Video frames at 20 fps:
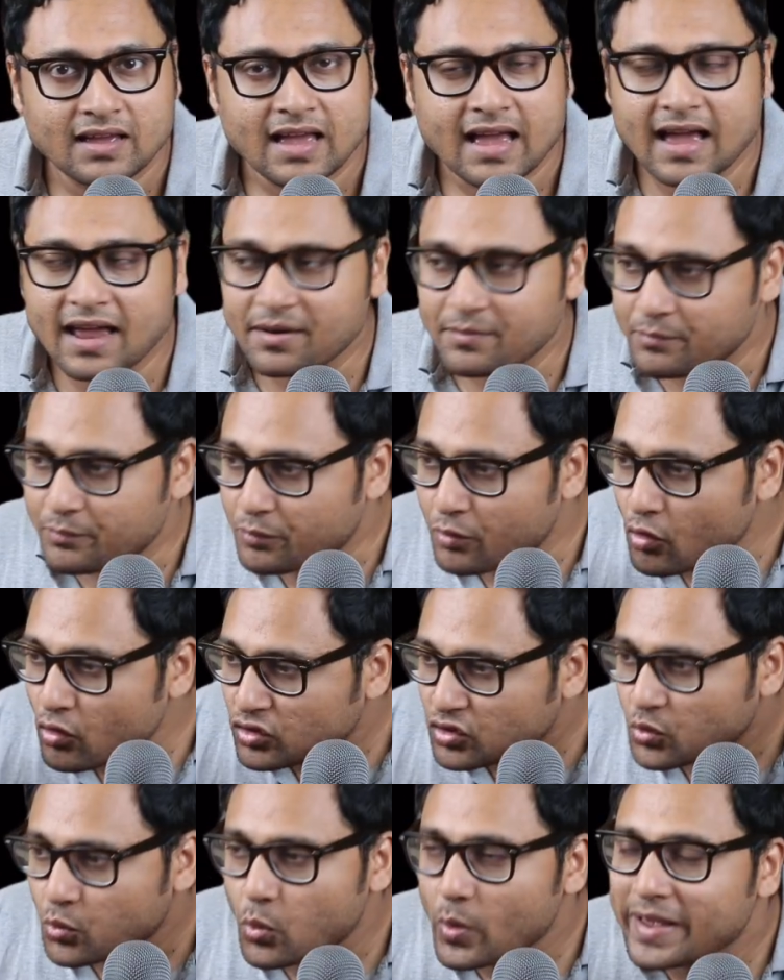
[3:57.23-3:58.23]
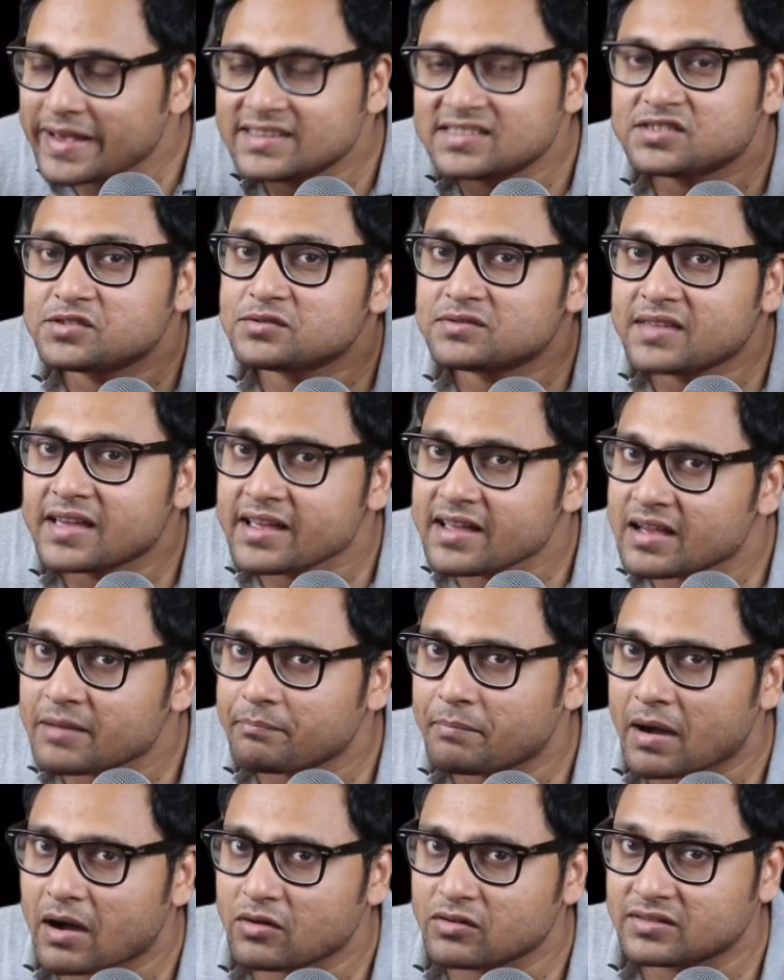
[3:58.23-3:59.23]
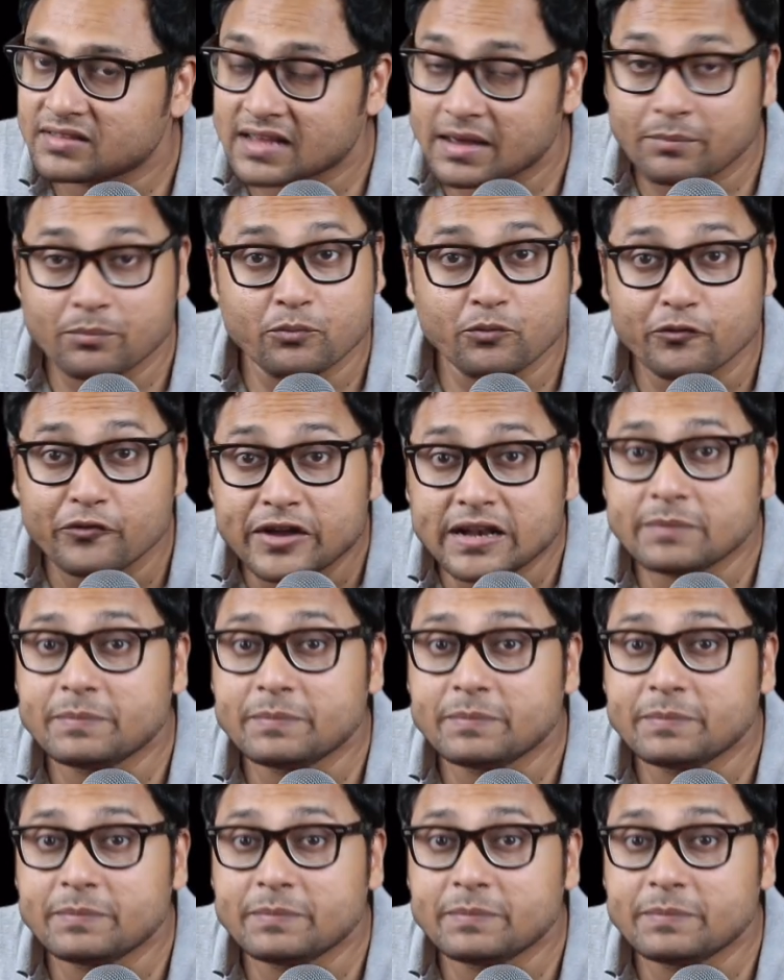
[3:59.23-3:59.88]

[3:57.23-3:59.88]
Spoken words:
And both ways to think about them will